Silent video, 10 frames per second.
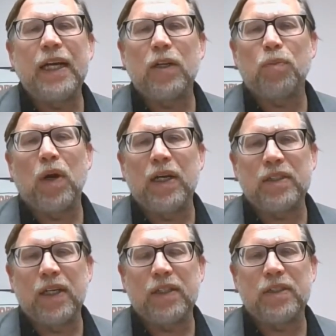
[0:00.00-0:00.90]

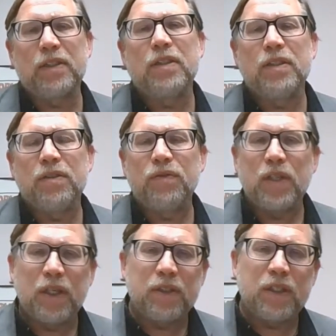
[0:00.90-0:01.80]
process
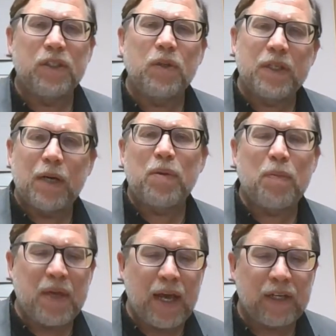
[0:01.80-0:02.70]
to do the
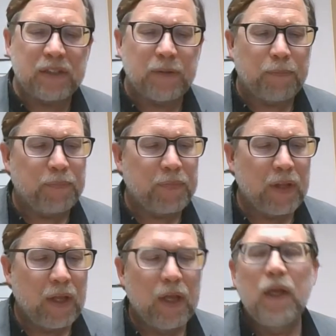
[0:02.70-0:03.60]
WBS.
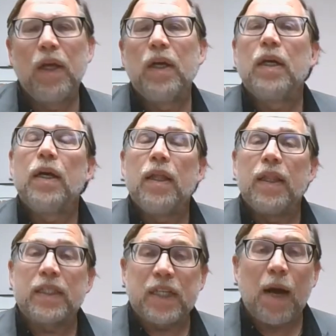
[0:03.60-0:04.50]

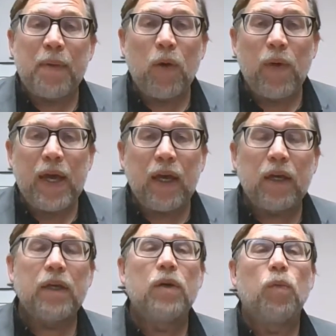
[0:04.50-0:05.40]
This coming
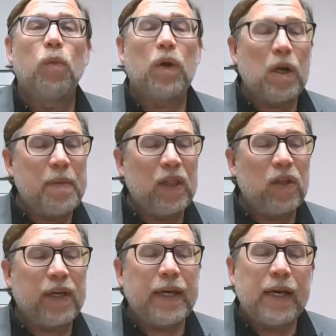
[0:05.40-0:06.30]
week, we're going to be
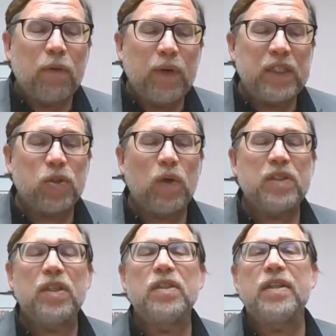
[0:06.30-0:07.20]
looking at
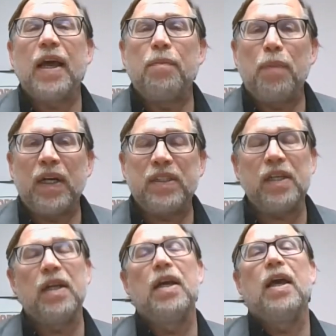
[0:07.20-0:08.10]
resources and
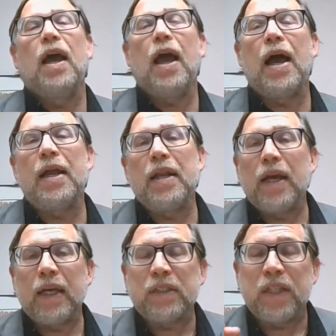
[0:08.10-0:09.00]
budget. And I
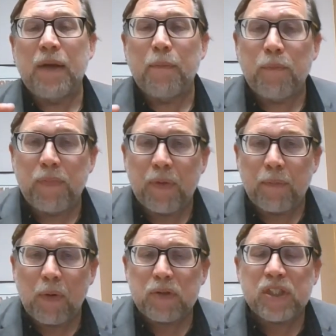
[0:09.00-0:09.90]
guess the
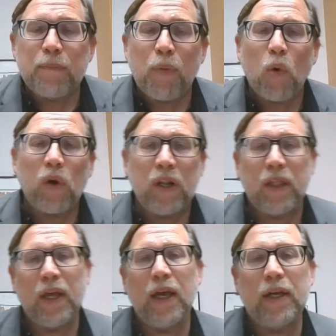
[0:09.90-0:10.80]
most important
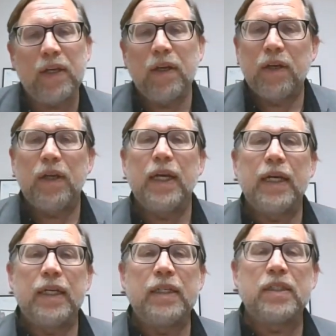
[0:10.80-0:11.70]
thing
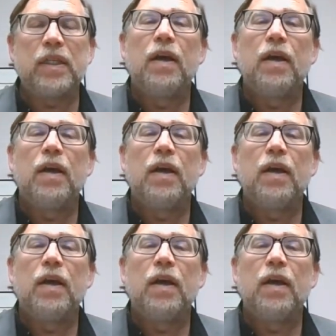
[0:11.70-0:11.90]
is